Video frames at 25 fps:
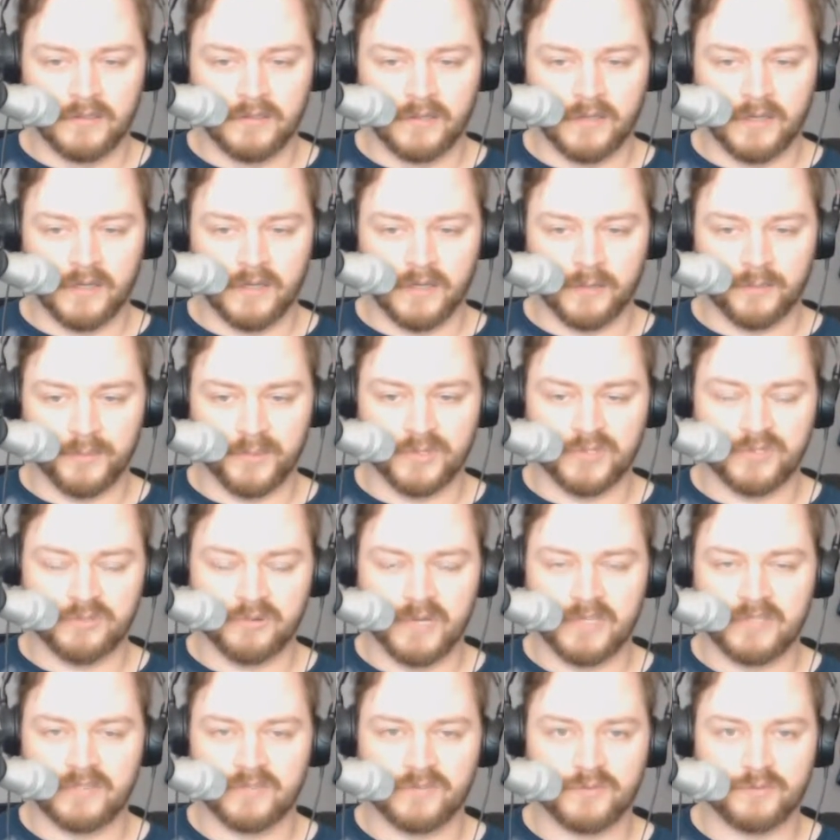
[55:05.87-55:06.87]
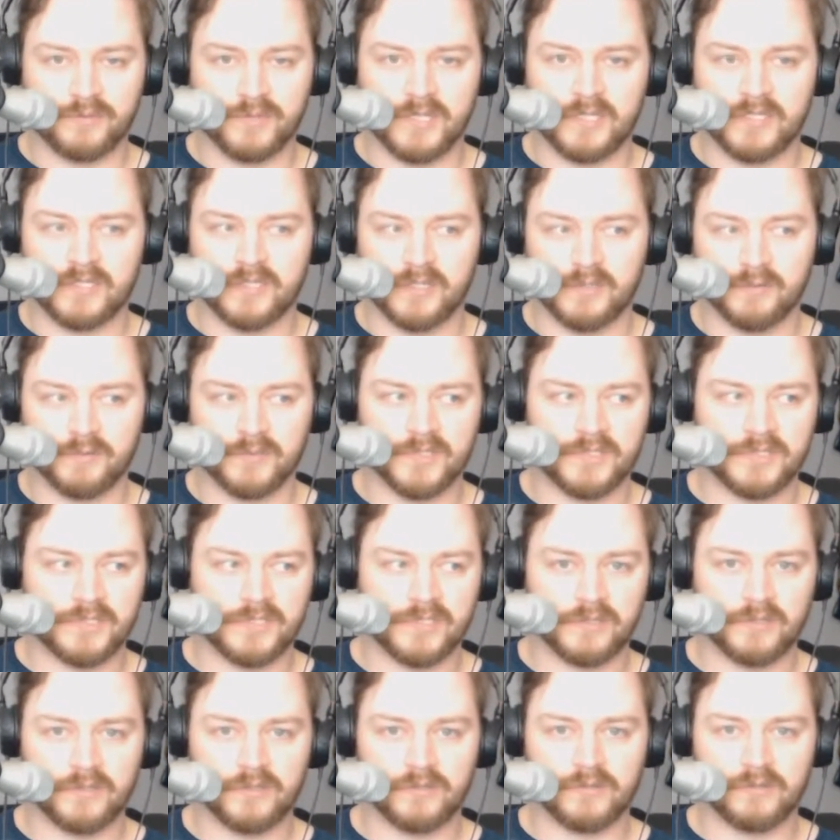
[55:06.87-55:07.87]
persuasive speech, and it would
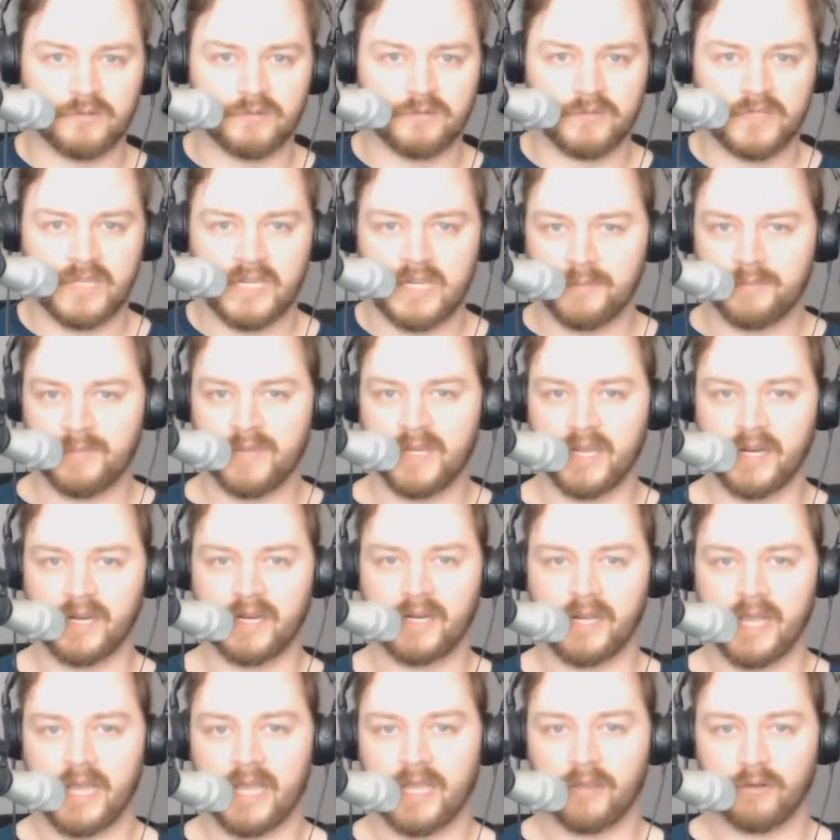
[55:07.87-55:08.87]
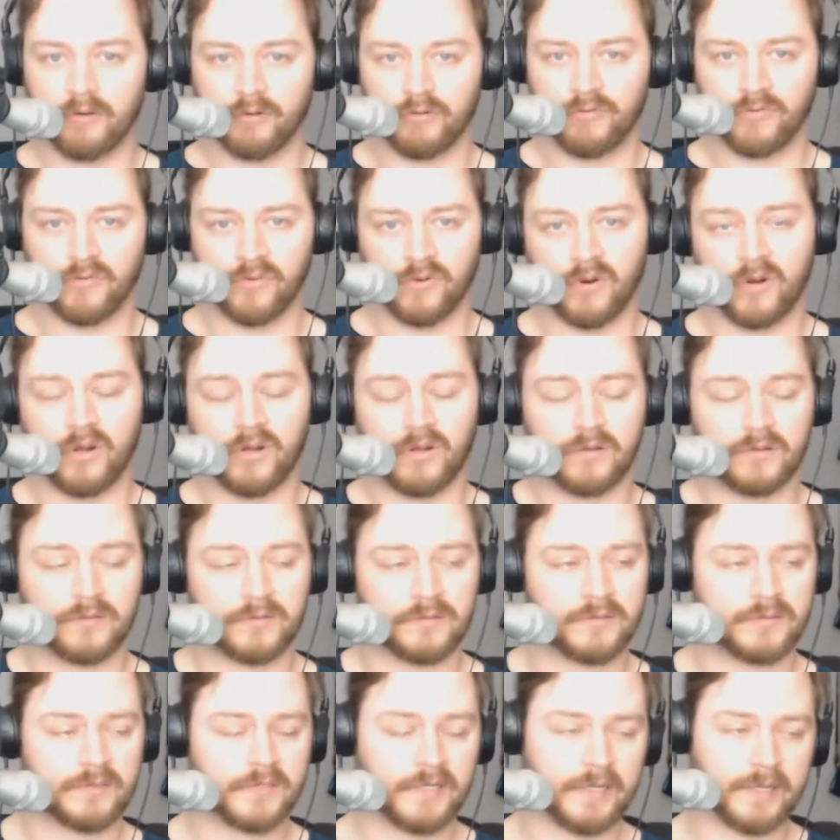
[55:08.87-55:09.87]
still keep me at an A overall.
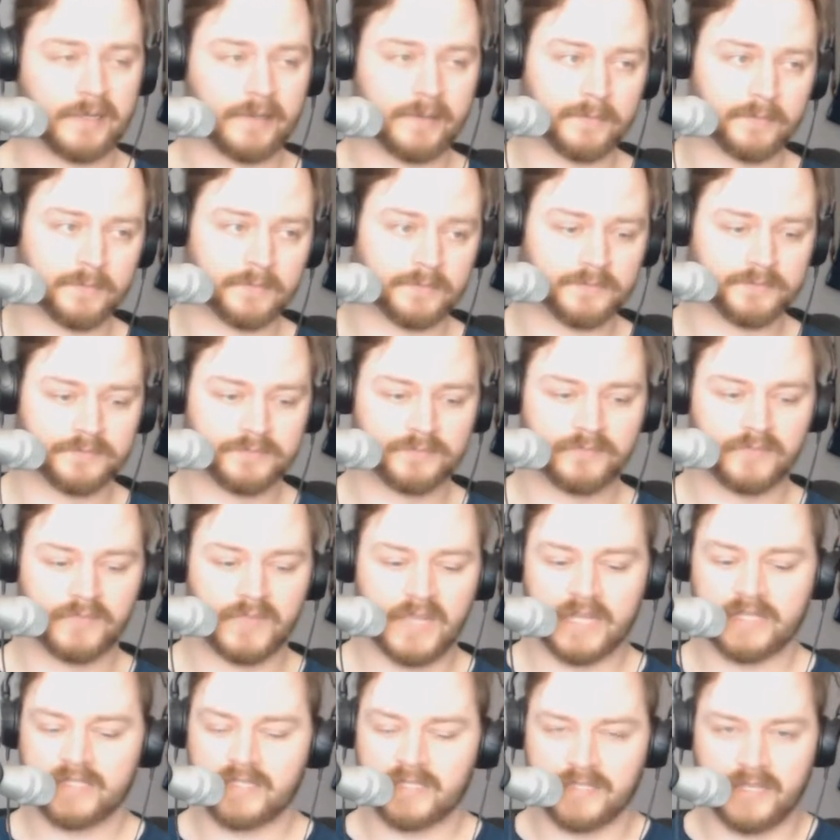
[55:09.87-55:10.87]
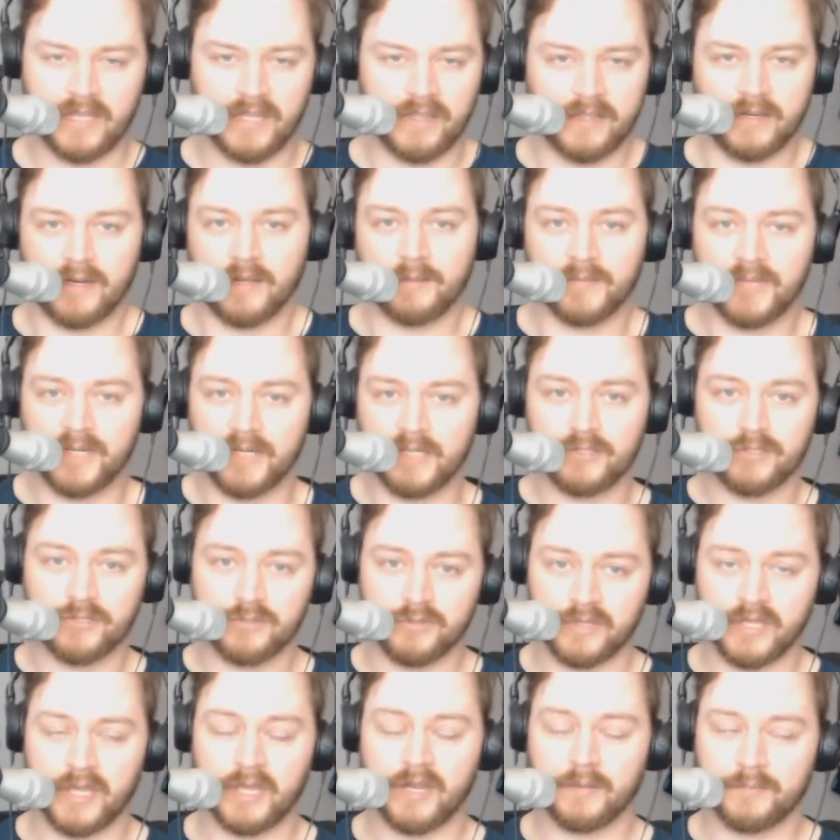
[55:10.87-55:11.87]
Not to say that I'm going to
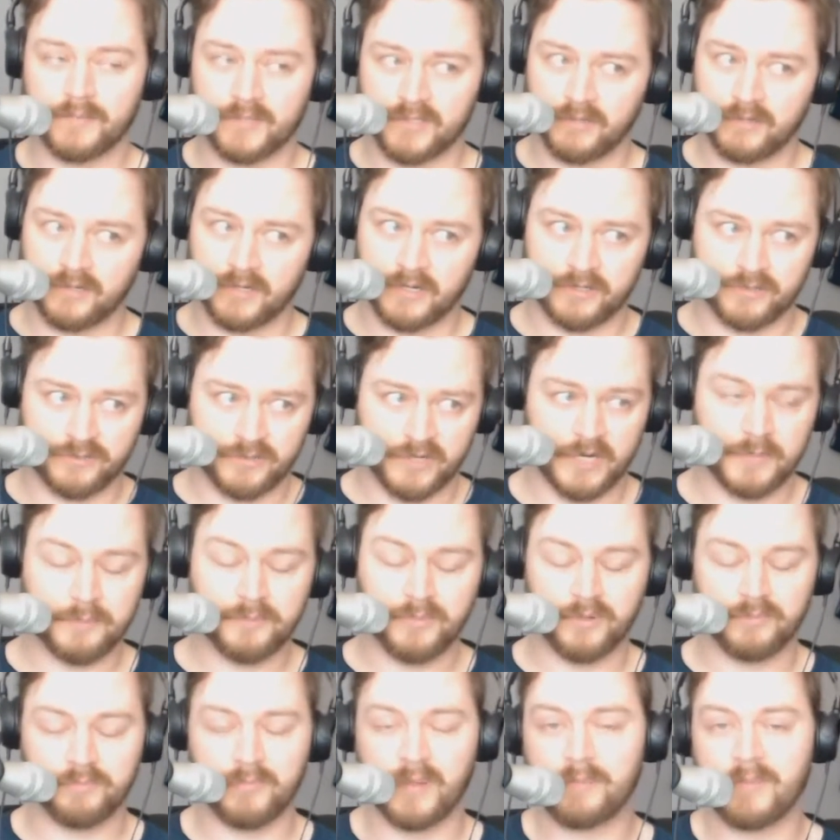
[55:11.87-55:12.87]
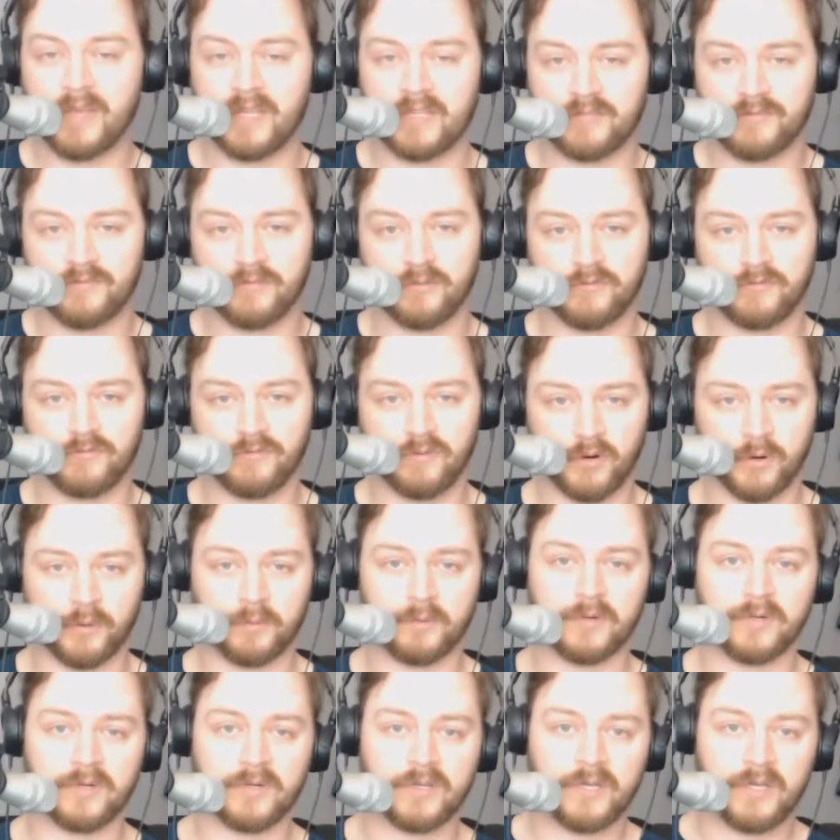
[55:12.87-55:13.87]
do that. I'm still going to try and put my best foot
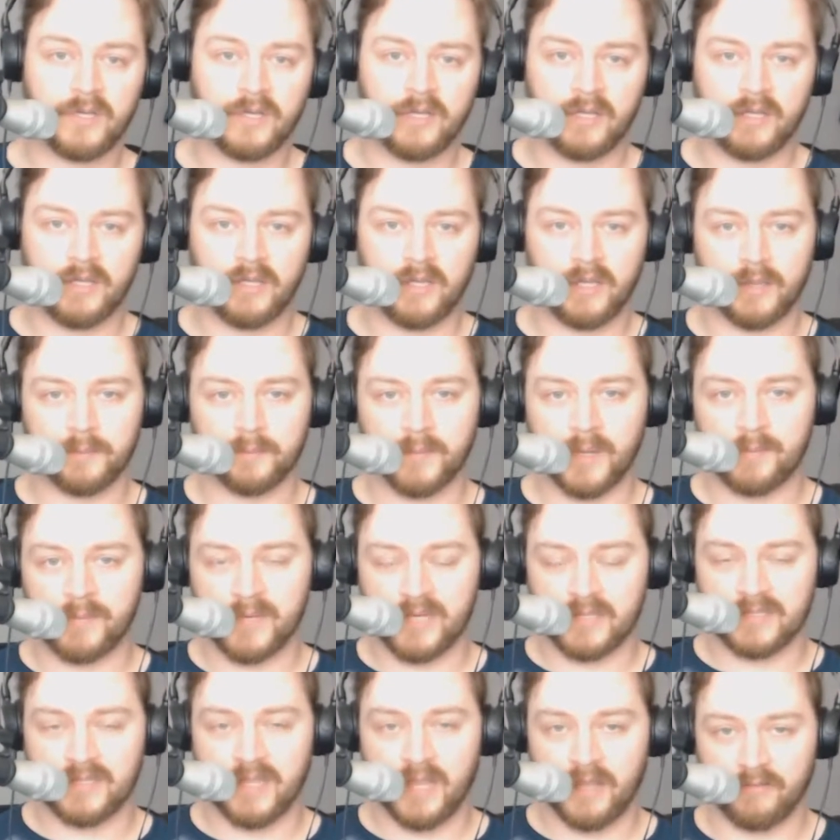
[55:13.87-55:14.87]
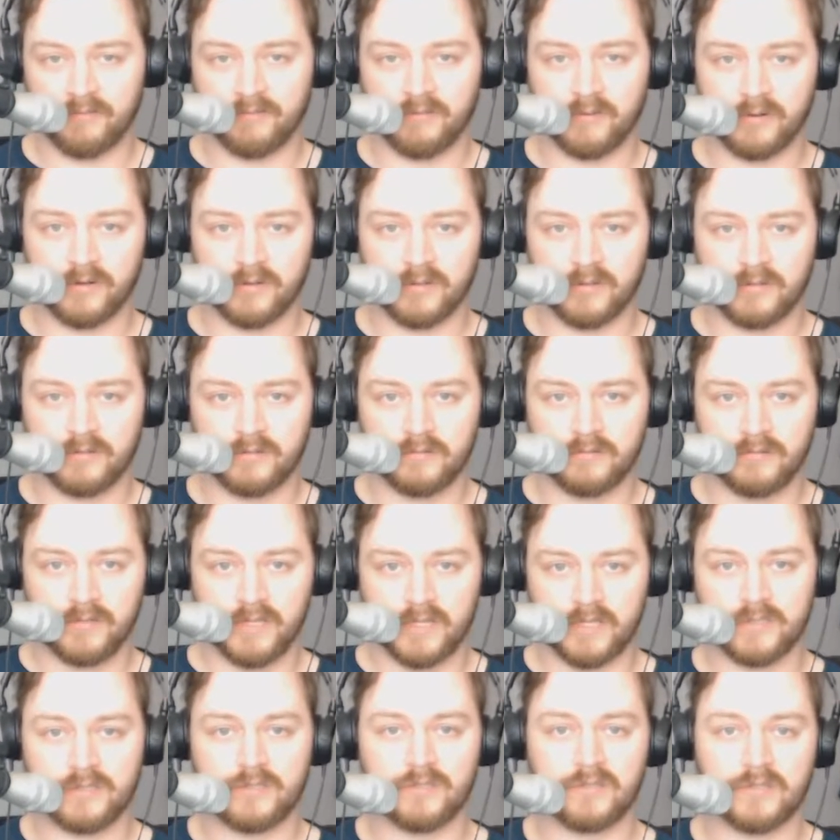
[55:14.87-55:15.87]
forward and my best effort
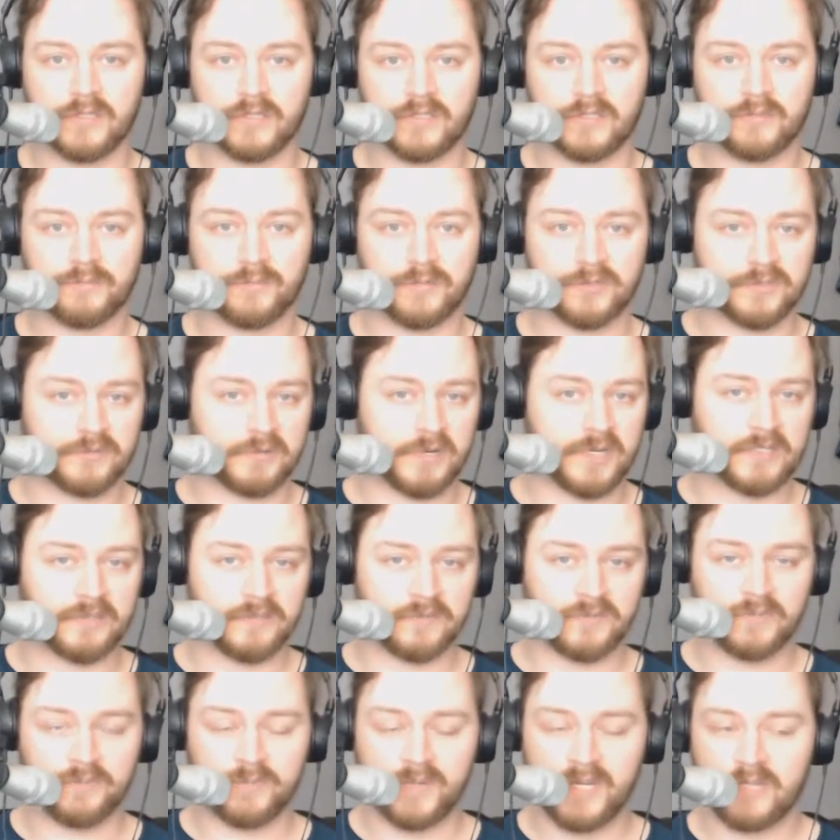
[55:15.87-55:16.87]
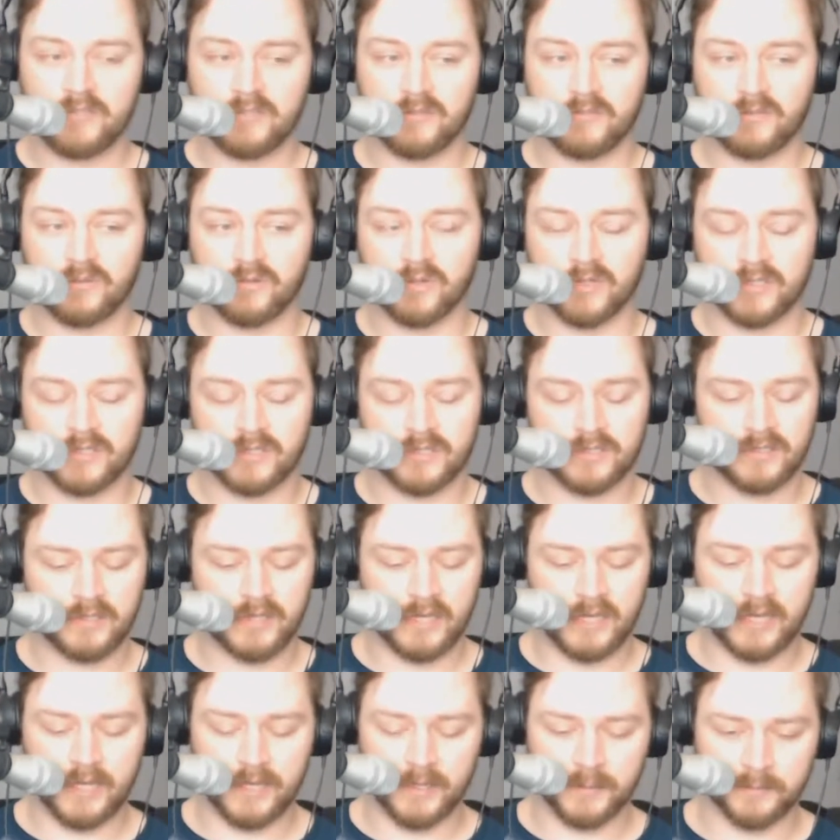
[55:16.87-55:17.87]
into this persuasive speech, of course.
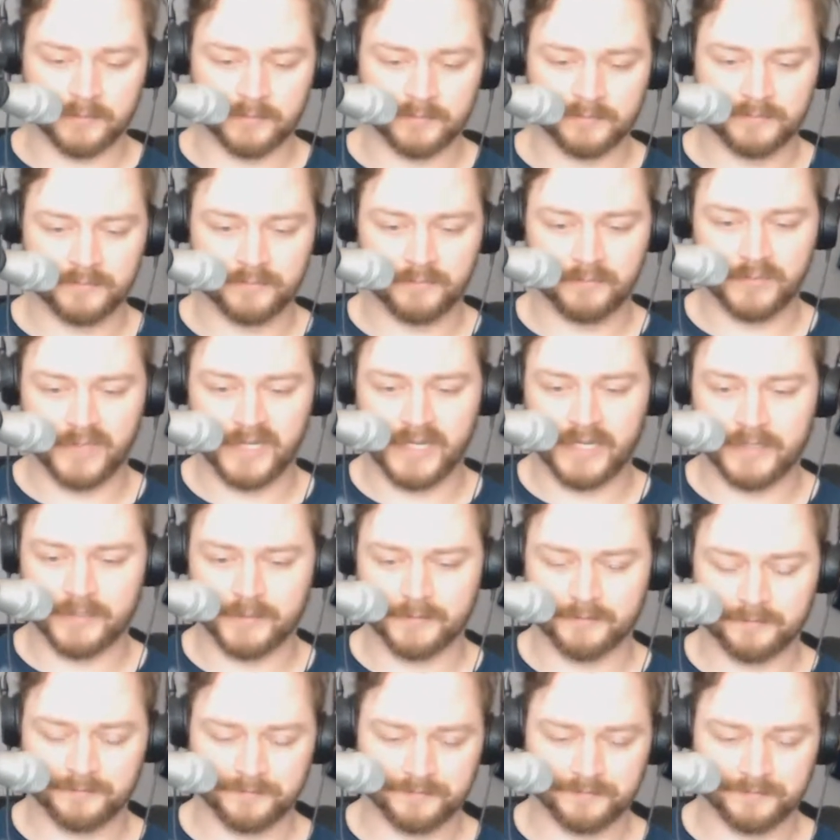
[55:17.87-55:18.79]
But